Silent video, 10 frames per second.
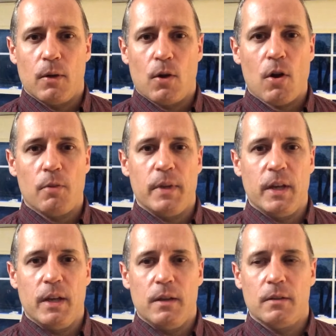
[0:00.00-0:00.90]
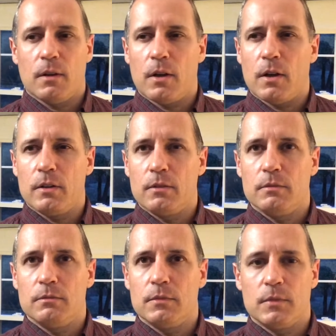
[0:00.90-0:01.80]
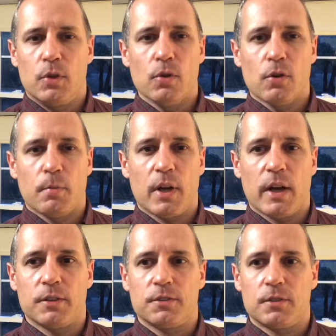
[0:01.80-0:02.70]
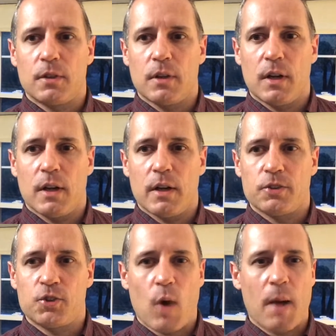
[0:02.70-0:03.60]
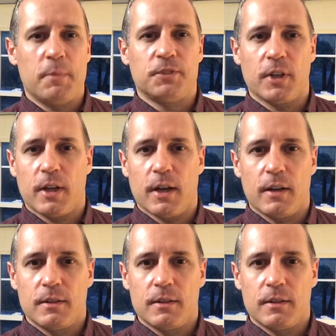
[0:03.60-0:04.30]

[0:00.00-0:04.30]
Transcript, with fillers: called me on Google Plus Schwabstica,